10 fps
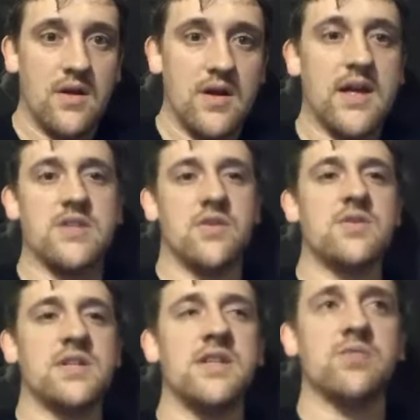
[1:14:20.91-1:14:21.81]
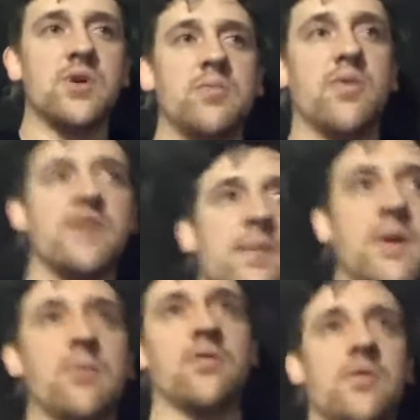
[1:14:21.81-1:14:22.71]
yeah, so those sins will prevent
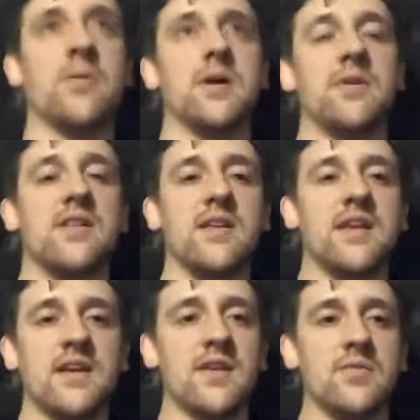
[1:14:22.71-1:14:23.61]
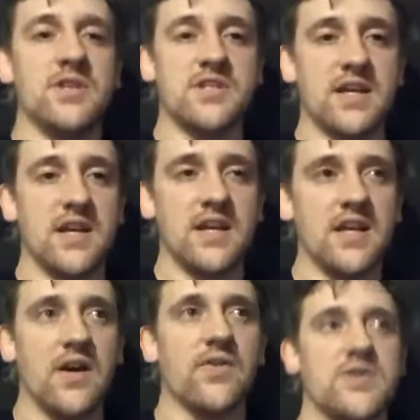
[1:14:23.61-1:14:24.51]
people from coming to the kingdom, just like
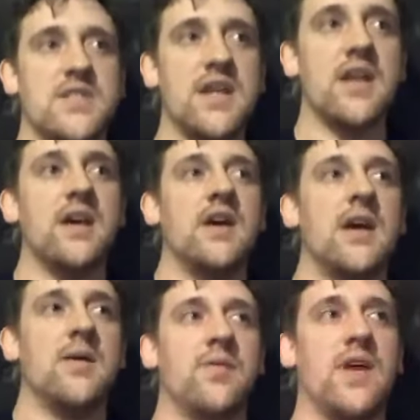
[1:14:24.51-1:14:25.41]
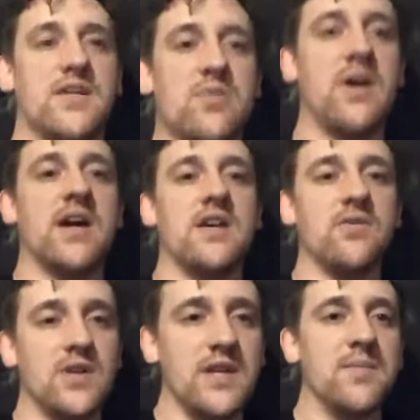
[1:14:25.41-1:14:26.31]
any other sin. That's why
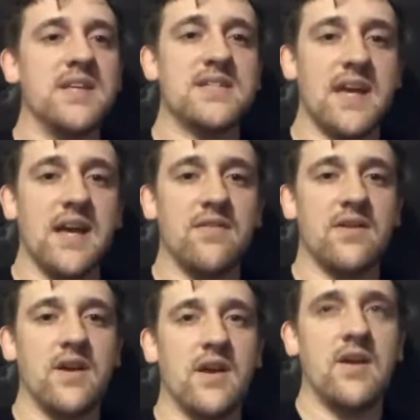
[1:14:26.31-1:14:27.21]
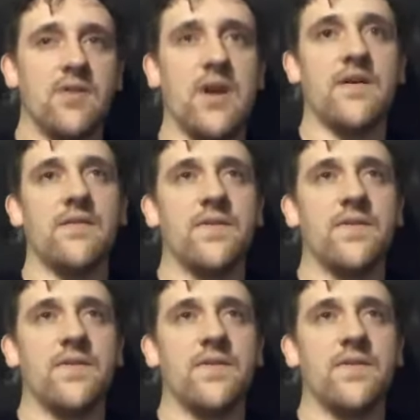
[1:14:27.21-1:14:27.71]
you need to be saved, right?